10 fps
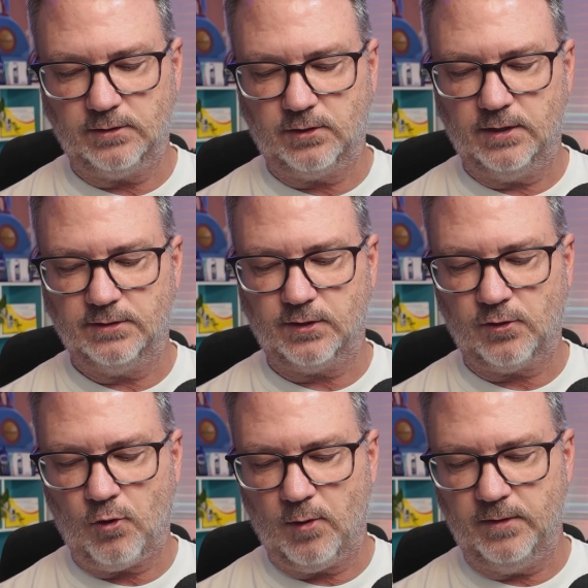Chris or
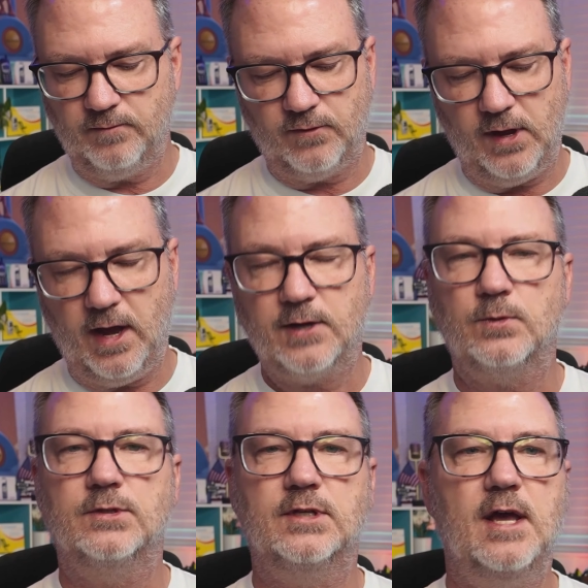Corbin for the
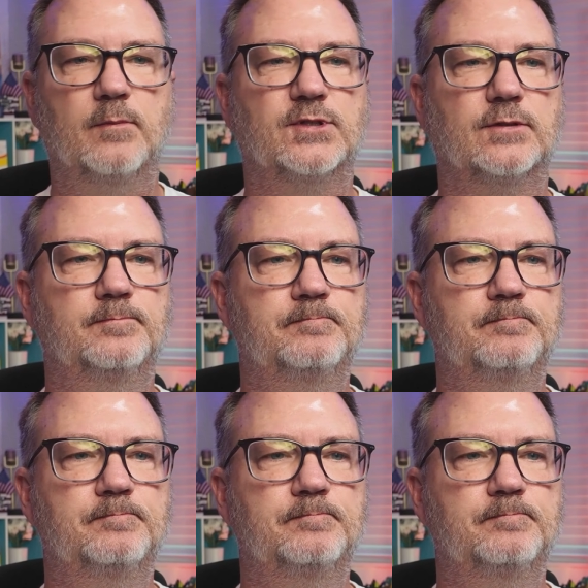actual steps.